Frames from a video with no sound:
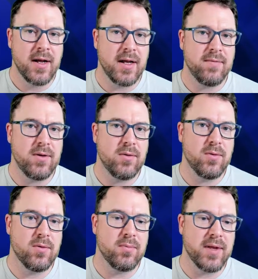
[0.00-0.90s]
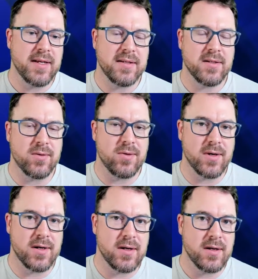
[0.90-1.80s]
If you place this
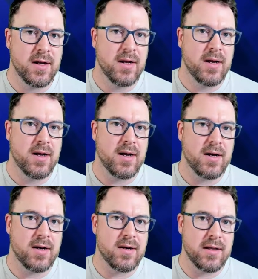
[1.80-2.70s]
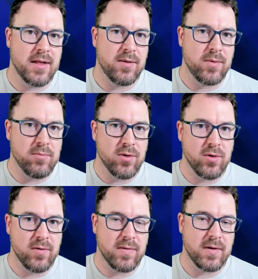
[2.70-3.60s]
aura and then we
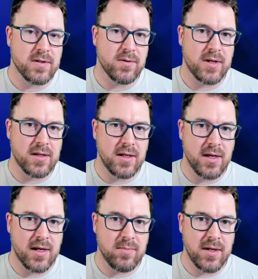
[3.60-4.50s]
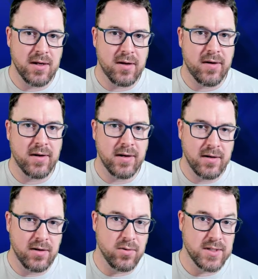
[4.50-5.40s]
move so that the enemy
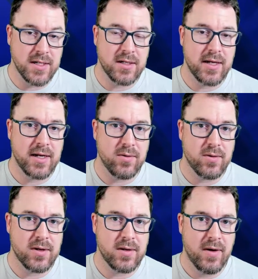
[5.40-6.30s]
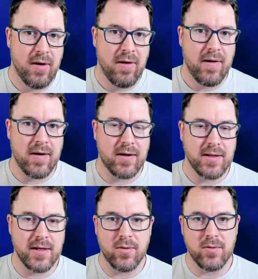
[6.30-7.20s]
Incarnate goes into that aura,
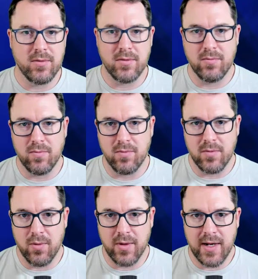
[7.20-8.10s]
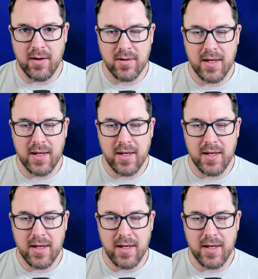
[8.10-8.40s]
they don't lower down.